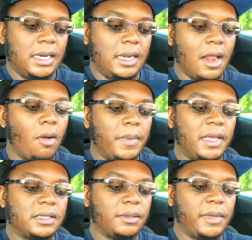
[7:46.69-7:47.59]
Nope,
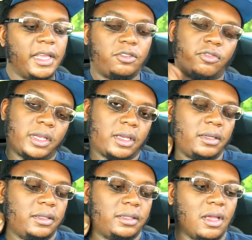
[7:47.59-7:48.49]
it's a Manectric.
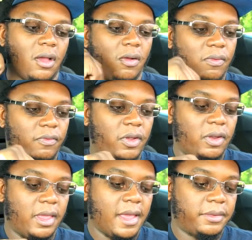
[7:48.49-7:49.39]
So we're
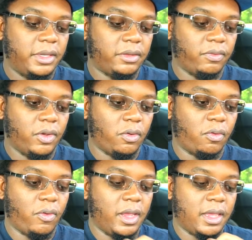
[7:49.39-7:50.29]
going to capture this real
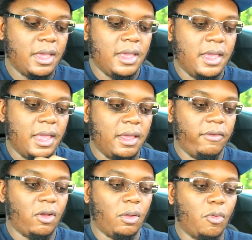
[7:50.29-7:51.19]
quick. And then
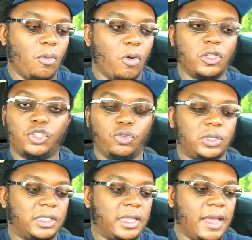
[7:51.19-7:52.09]
we're going to move on to
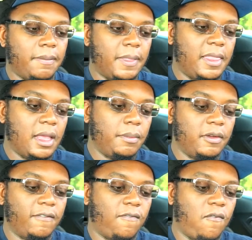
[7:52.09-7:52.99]
step
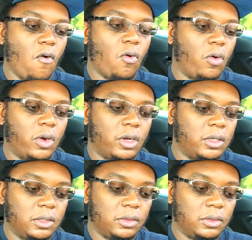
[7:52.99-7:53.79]
number four.